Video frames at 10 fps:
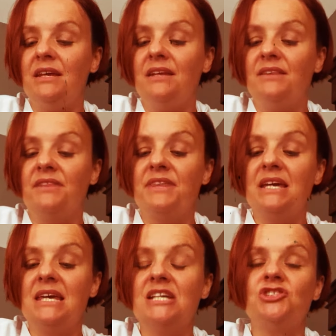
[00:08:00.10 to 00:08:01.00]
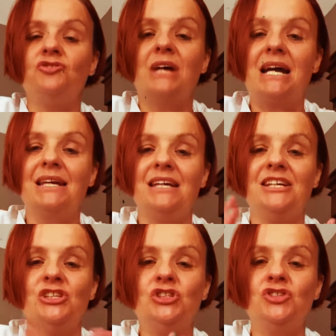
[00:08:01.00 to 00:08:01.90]
and the thing is, you got to get
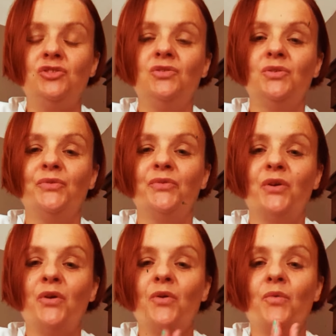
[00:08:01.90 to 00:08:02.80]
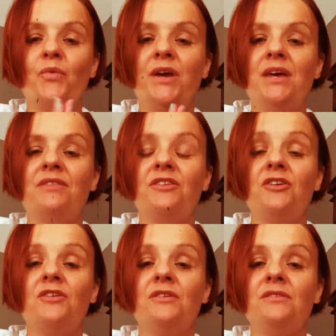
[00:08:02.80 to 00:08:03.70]
in tuned with
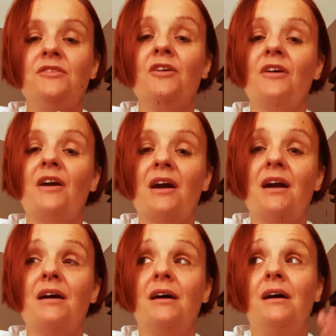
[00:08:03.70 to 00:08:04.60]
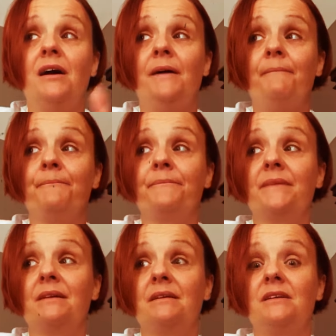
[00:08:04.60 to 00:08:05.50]
your, um,
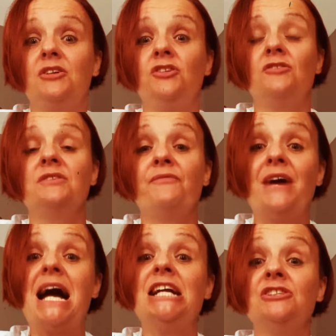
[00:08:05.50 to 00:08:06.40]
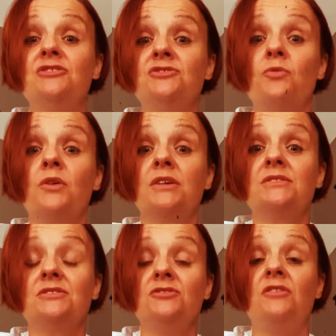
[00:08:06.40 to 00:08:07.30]
your divine
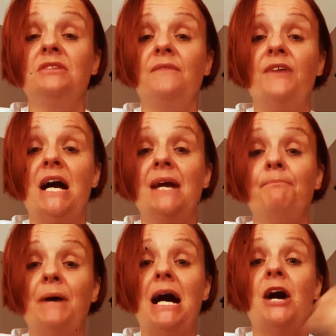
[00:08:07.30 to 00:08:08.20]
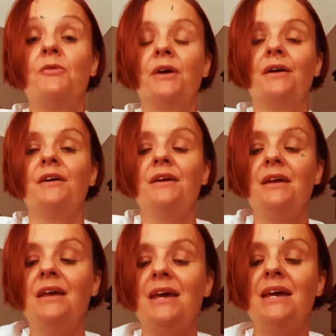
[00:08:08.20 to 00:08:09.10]
source, your divine power.
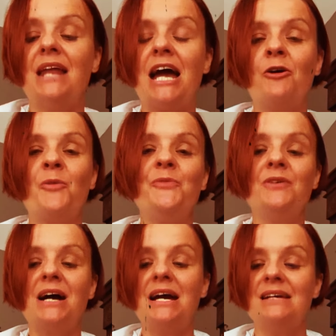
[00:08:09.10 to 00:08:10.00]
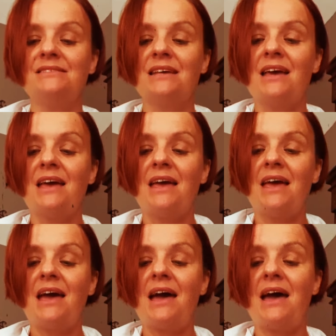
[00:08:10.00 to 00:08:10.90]
And I hope you guys
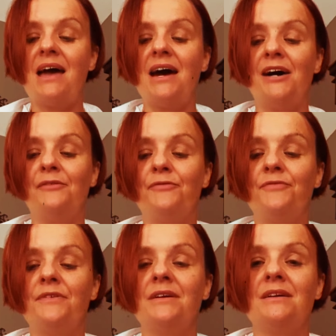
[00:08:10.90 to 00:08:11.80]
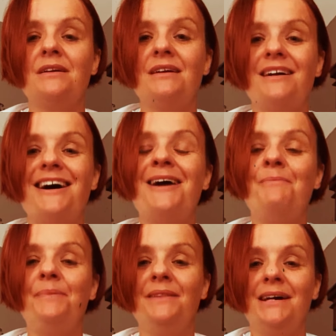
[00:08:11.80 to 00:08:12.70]
have a
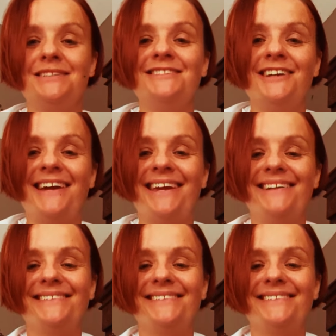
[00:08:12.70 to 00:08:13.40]
blessed night.